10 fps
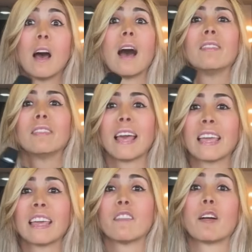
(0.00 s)

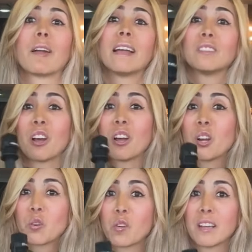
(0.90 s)
Unlike if our hands are
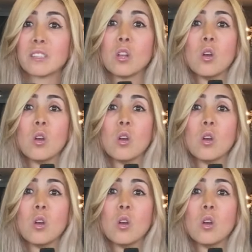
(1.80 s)
crossed,